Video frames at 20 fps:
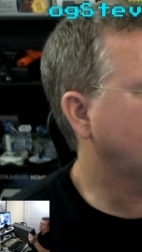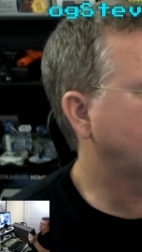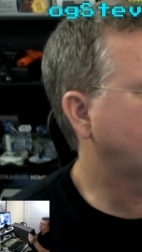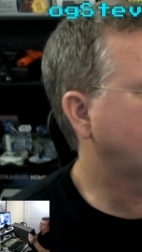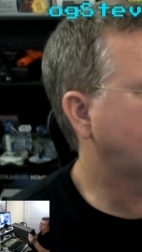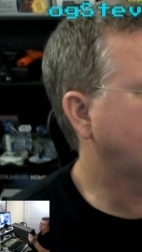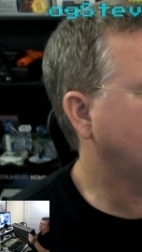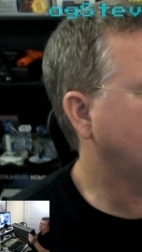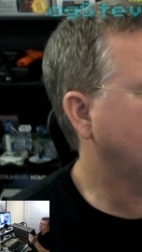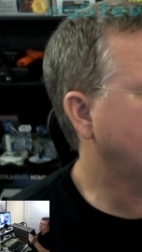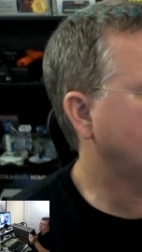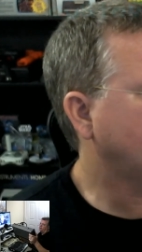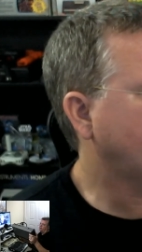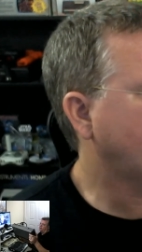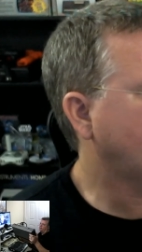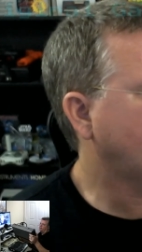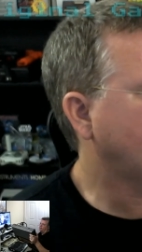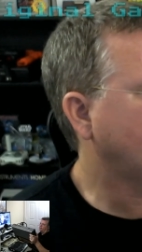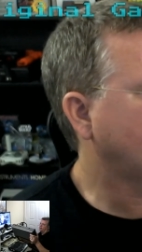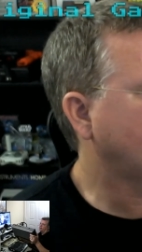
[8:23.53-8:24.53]
serial
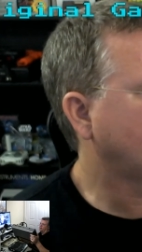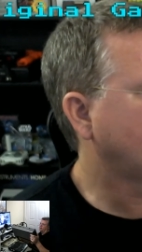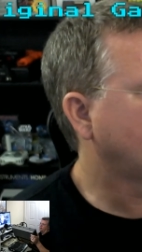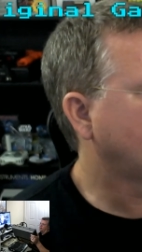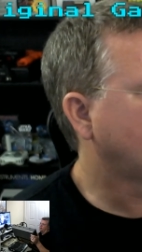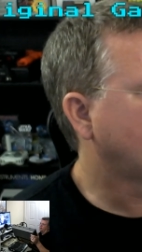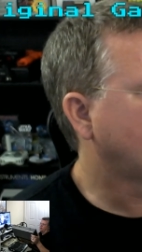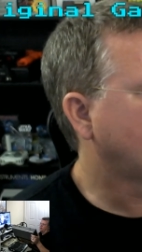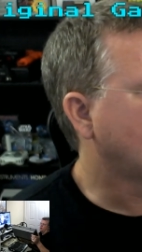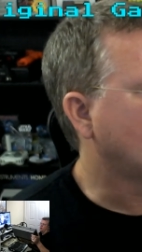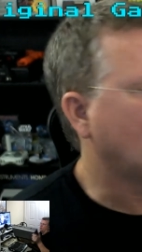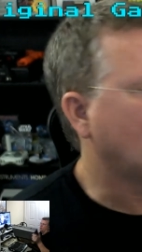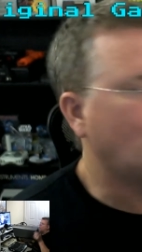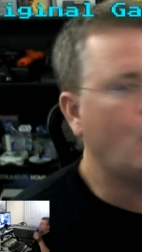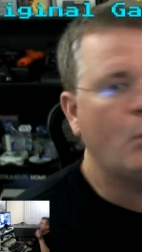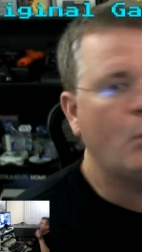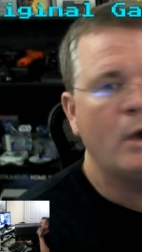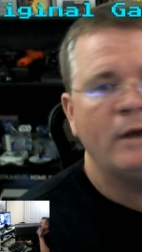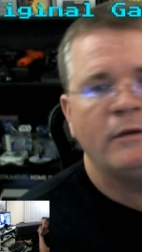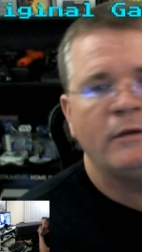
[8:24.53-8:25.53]
number
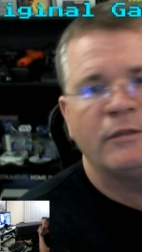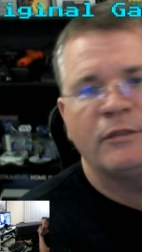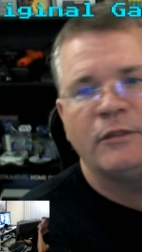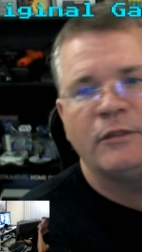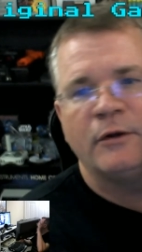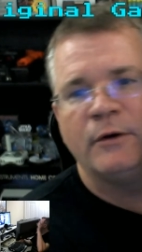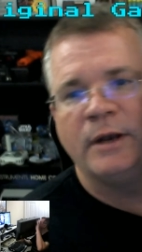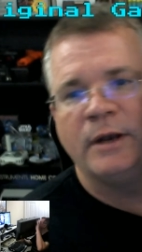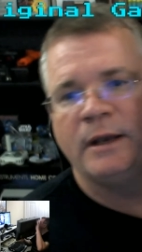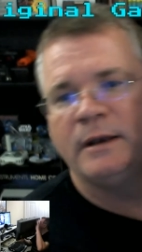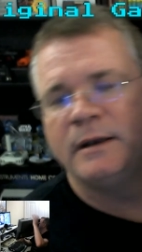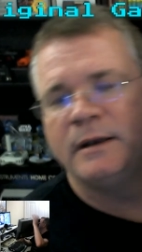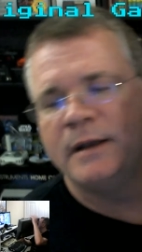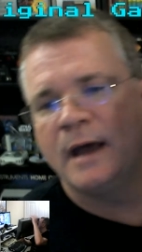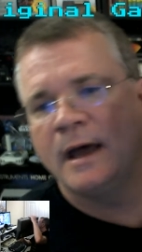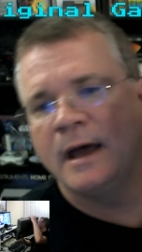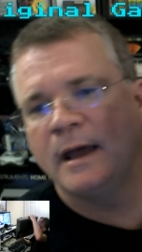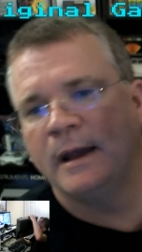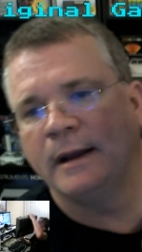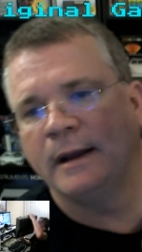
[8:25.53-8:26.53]

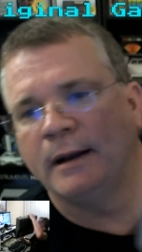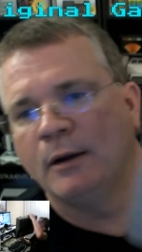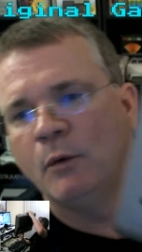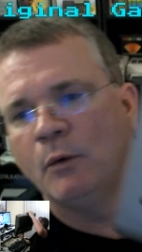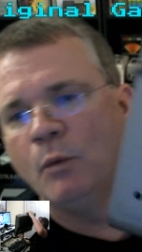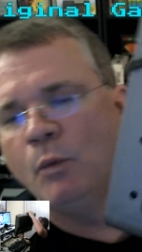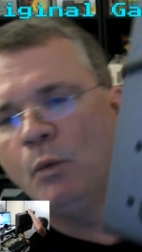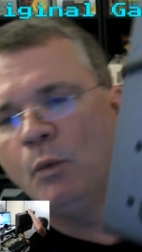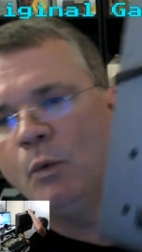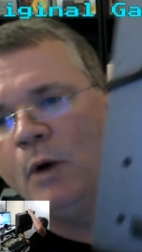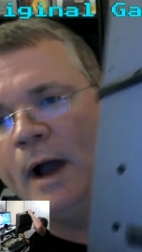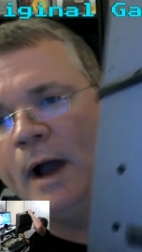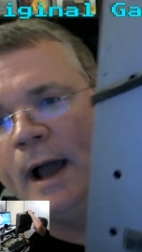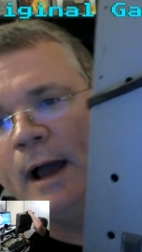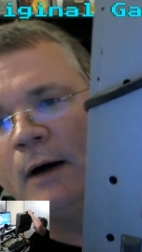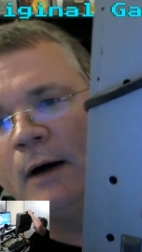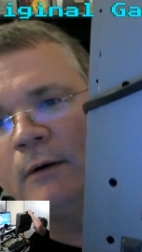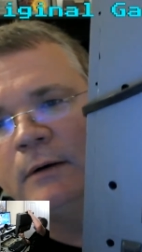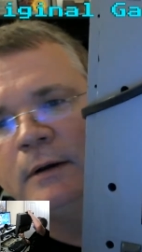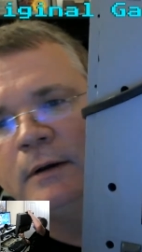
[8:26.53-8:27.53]
139.
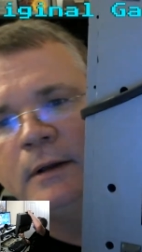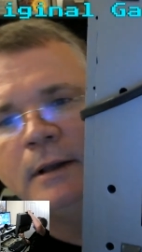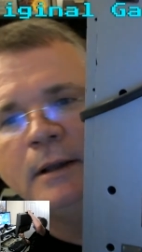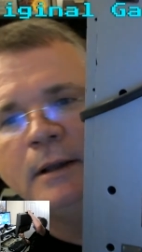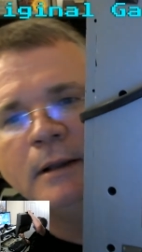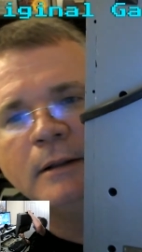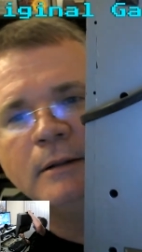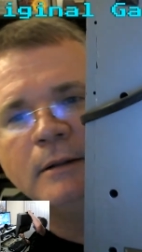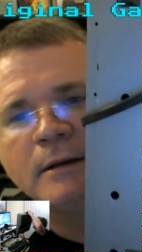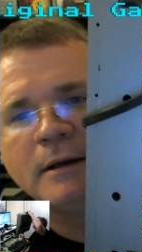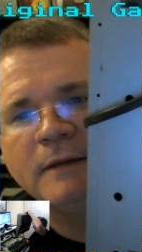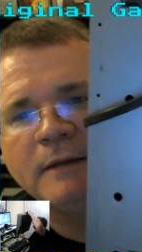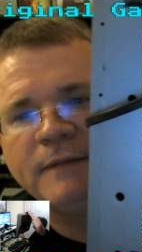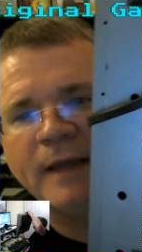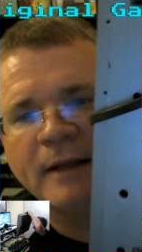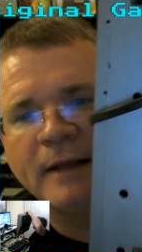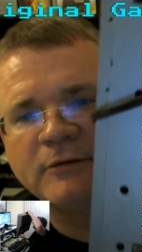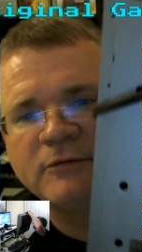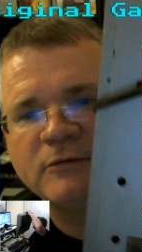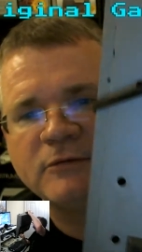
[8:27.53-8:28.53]
Wow, look at
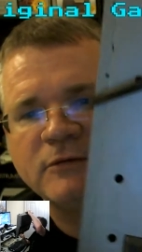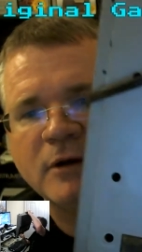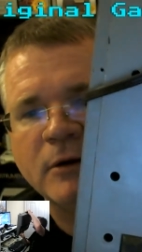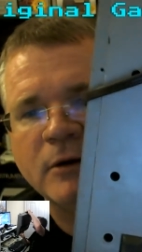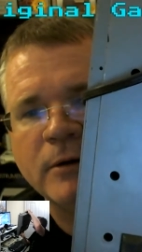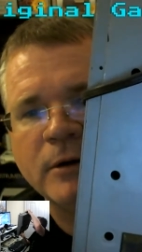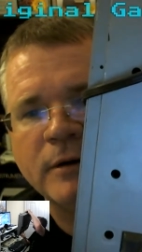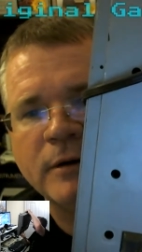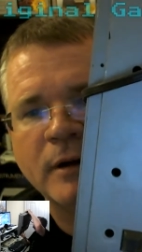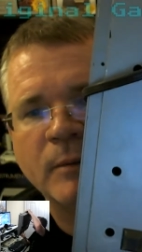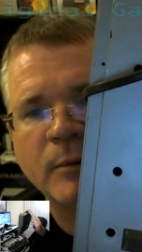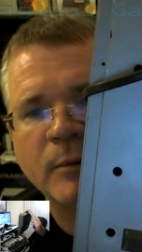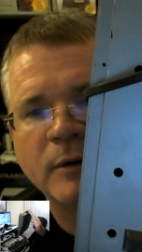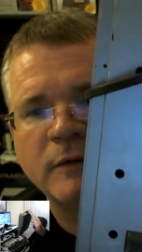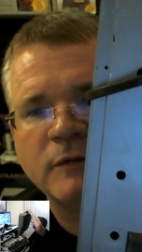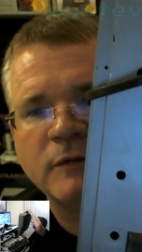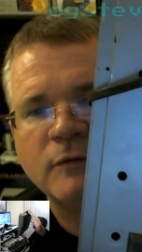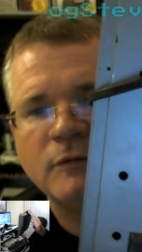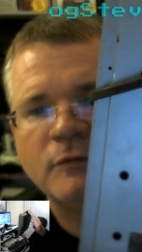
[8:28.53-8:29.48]
that serial number.